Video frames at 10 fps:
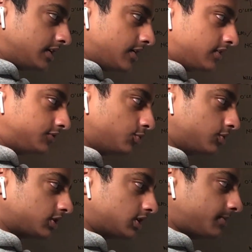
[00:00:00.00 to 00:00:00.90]
football
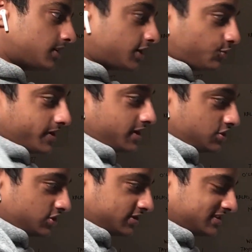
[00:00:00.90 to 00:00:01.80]
club. High
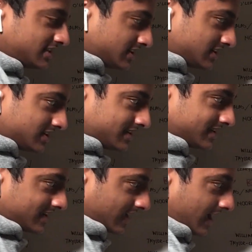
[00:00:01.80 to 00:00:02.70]
wages,
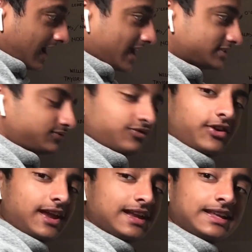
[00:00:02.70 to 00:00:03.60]
hasn't
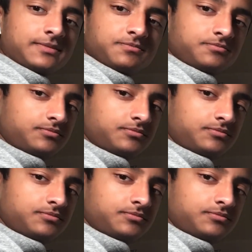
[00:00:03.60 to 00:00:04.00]
really